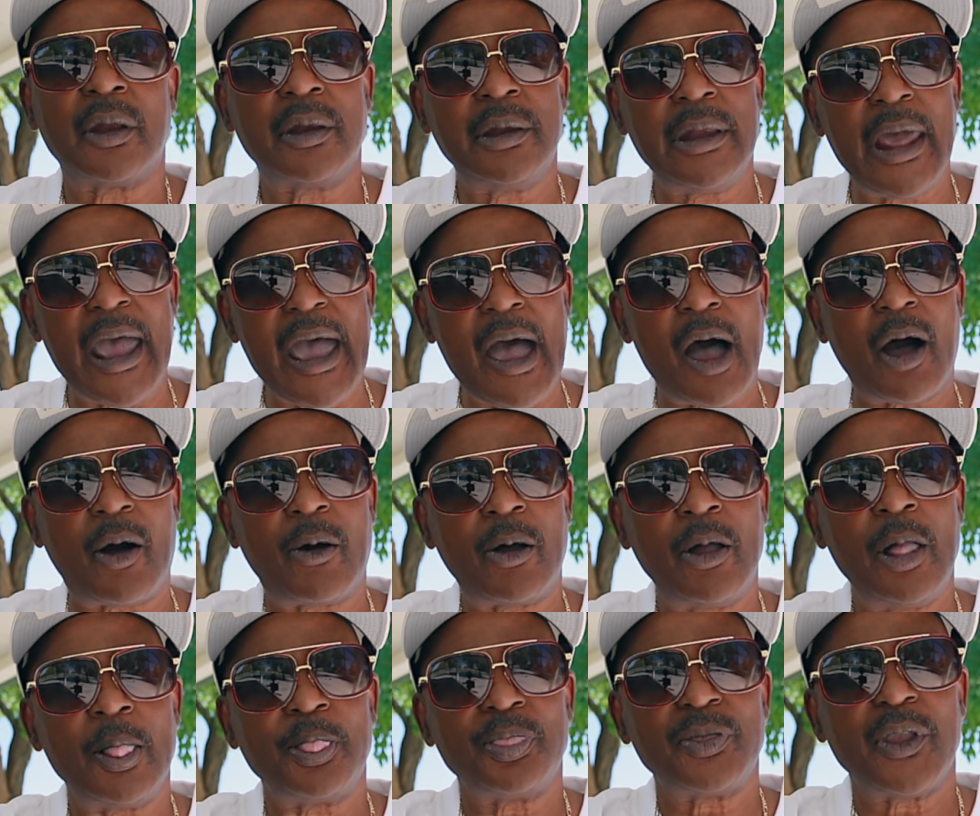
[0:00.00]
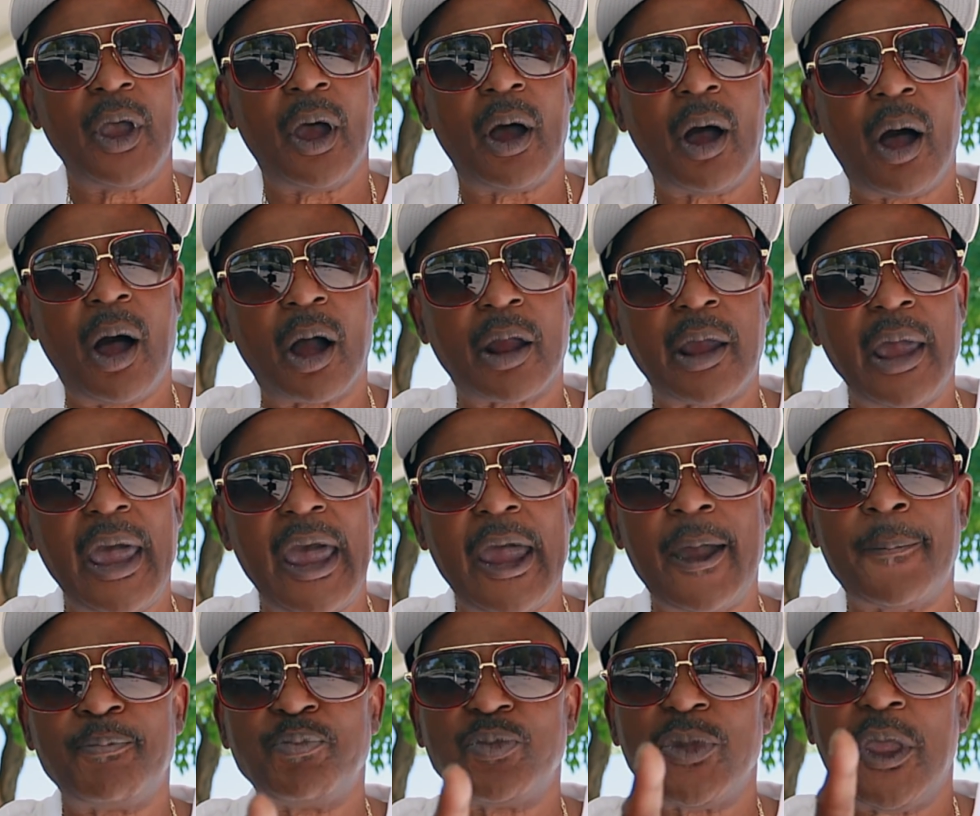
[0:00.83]
Now,
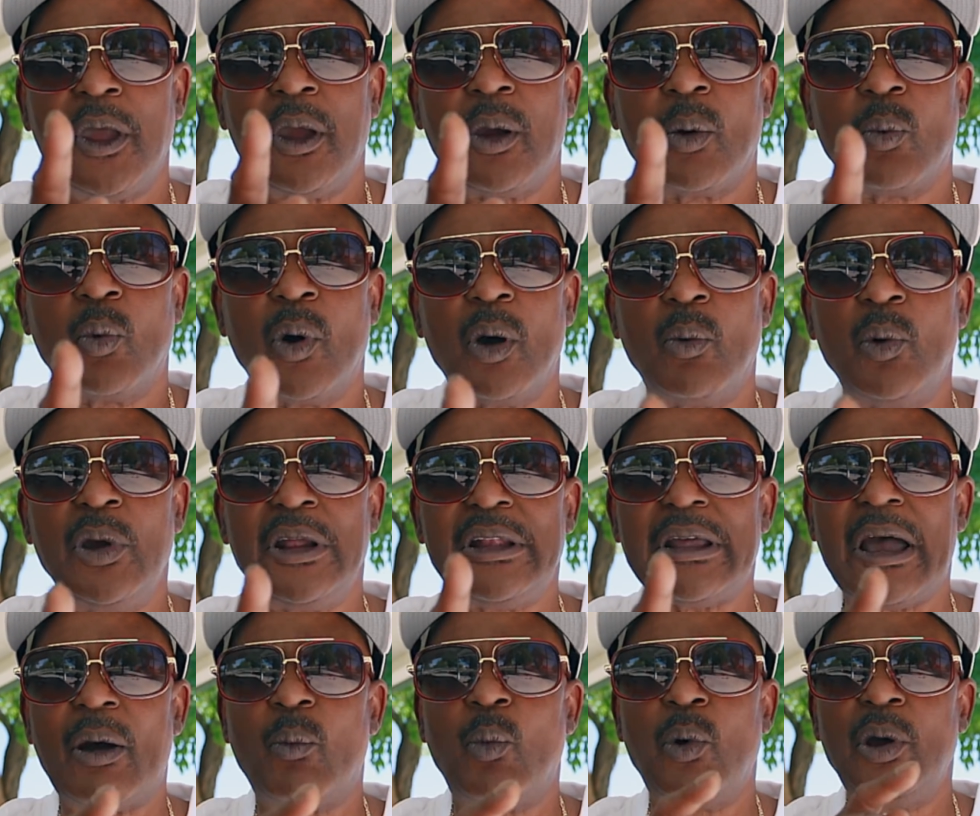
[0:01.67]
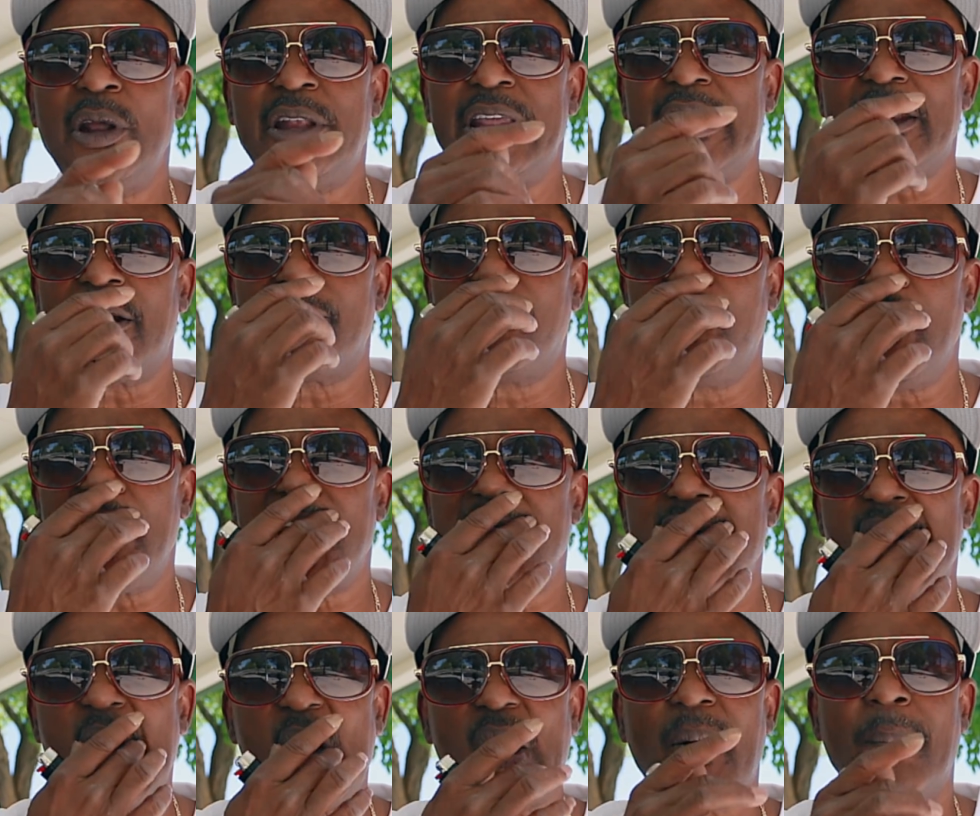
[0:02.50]
okay, when we when we did a
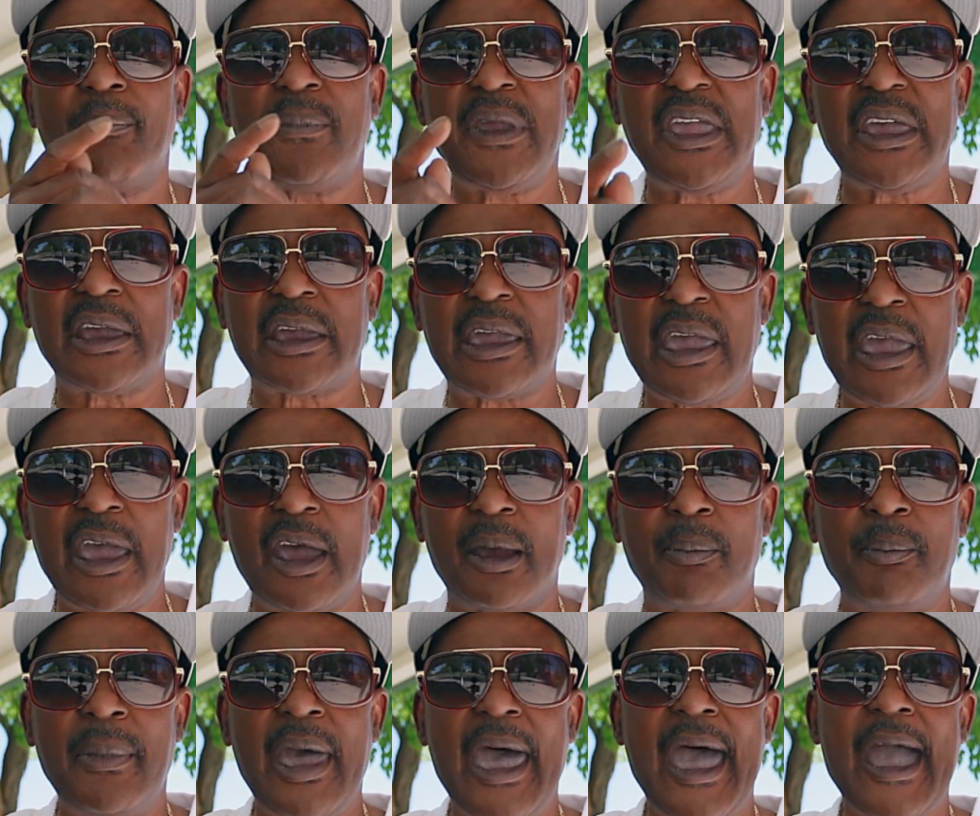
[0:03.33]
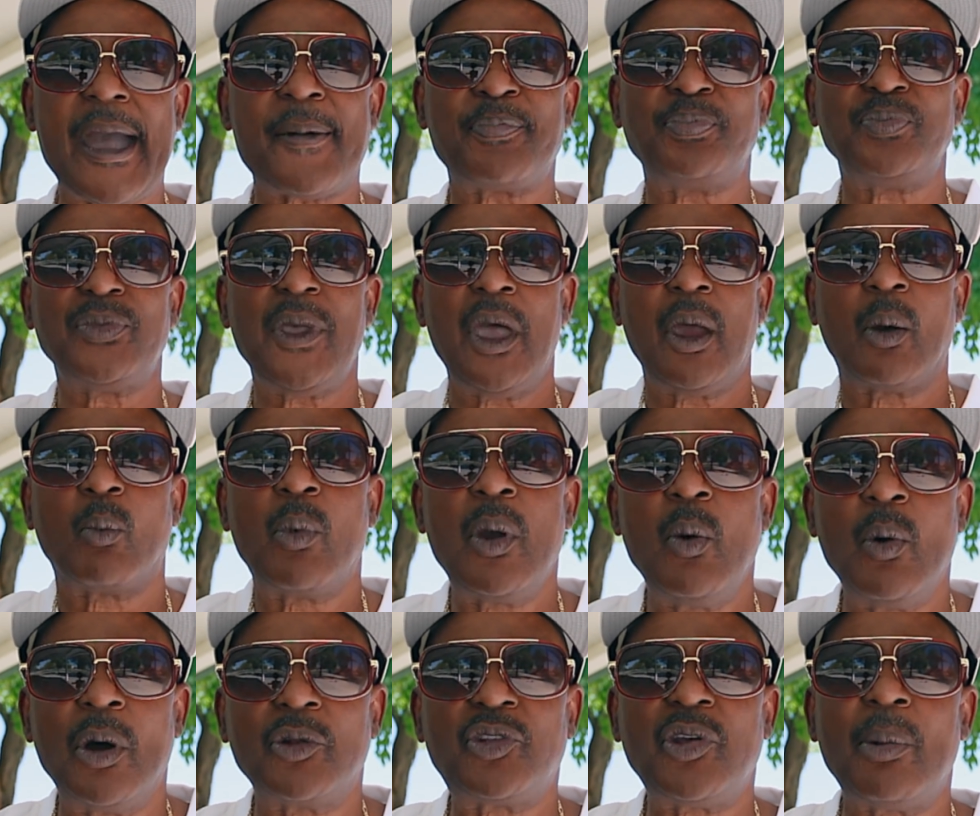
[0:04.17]
video, me and Kev Mac,
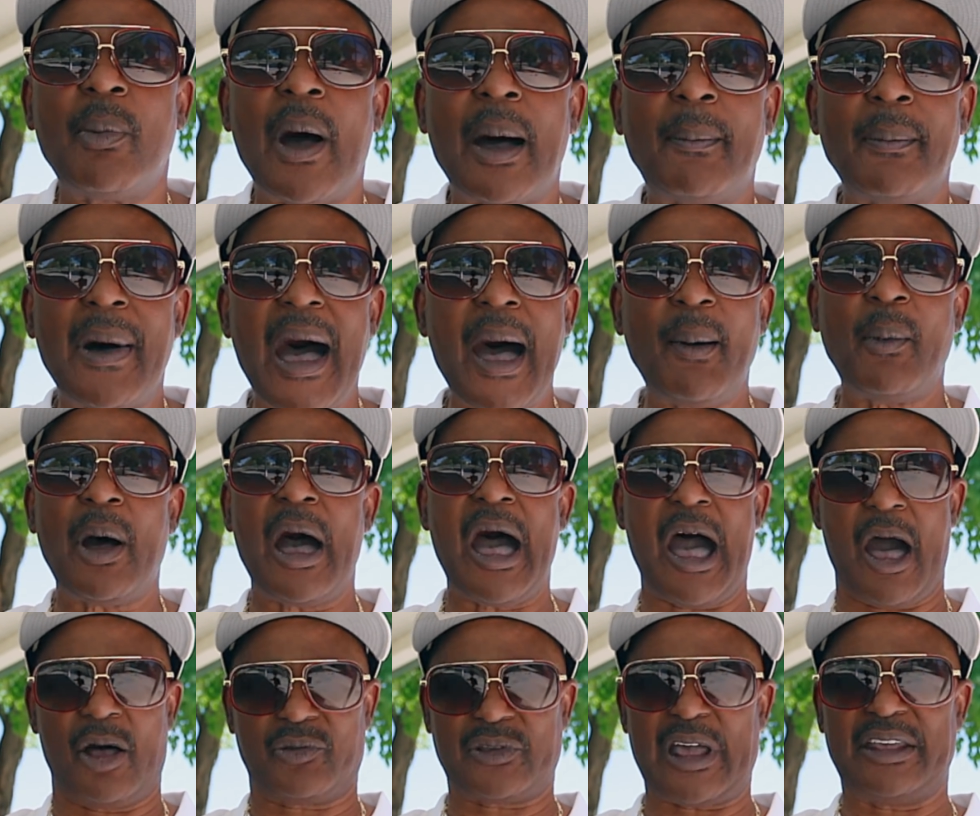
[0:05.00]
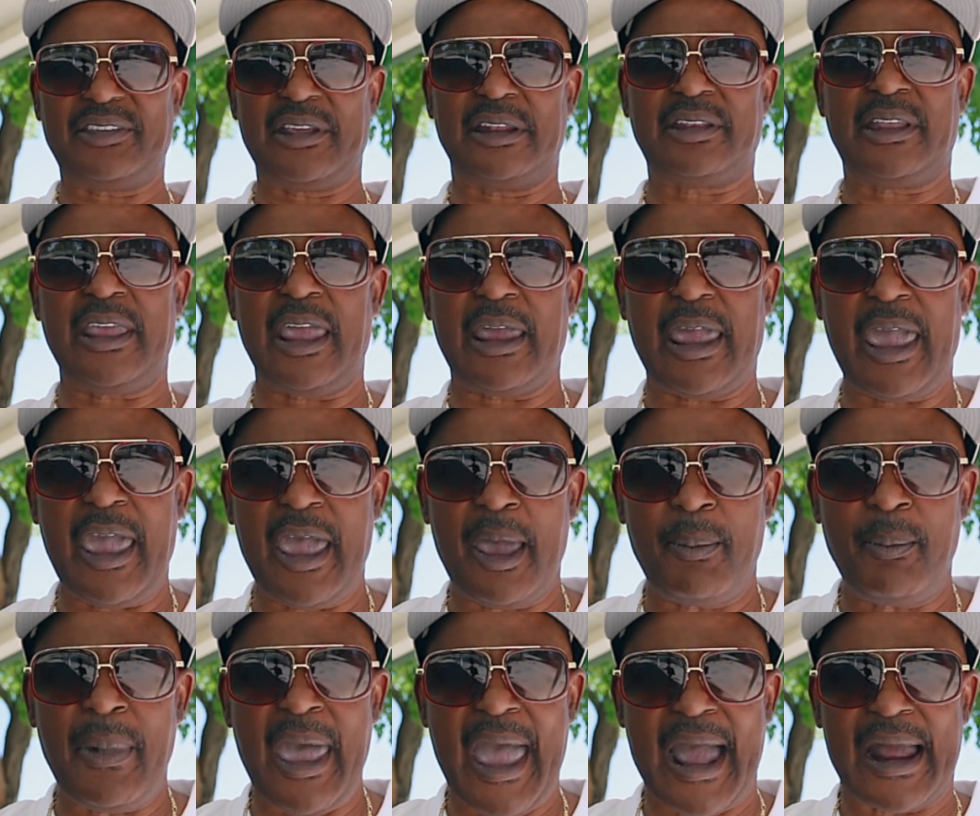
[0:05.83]
we went to my mama house. I said, take
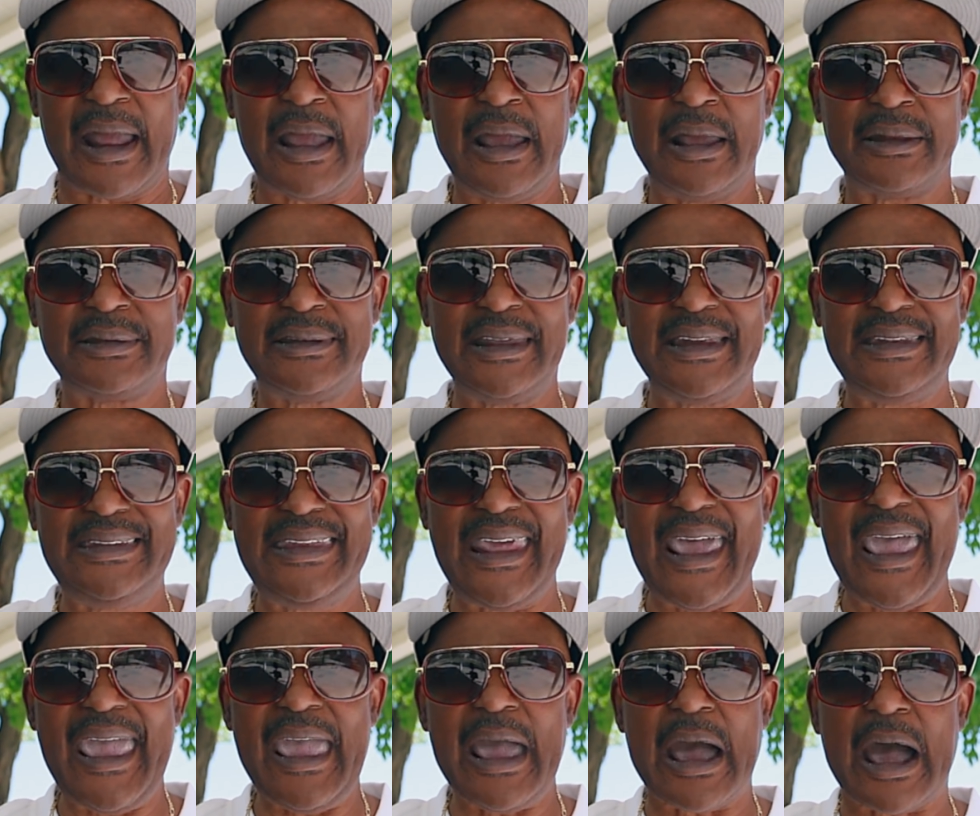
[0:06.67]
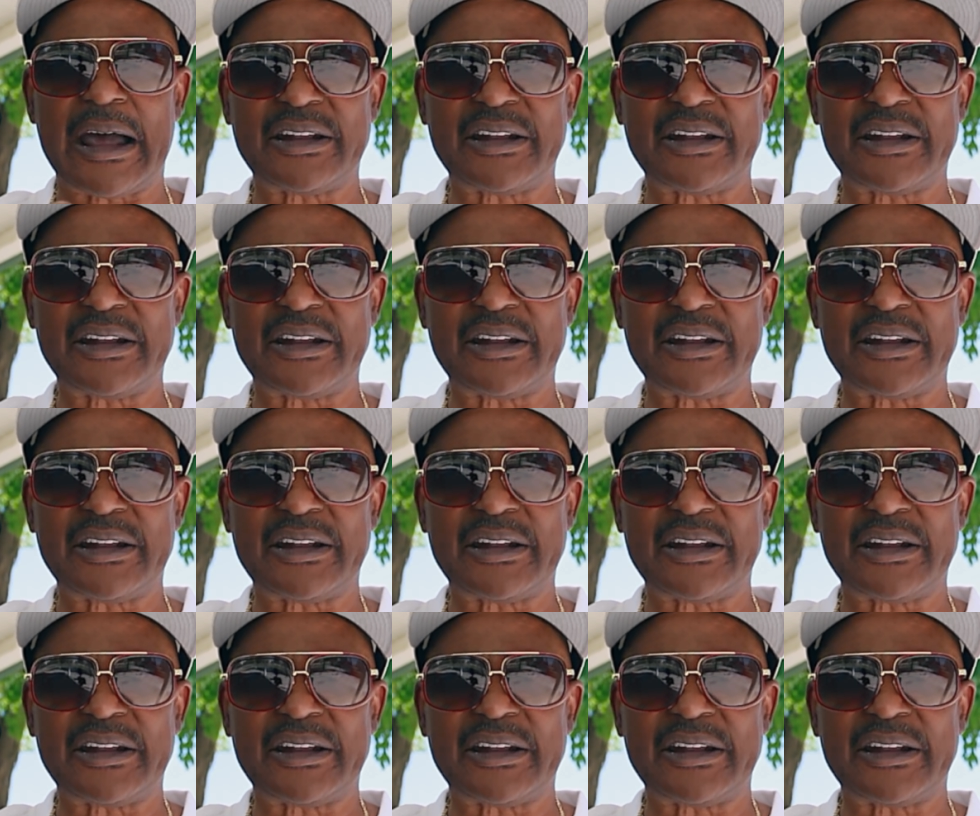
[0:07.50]
care of Mac. The day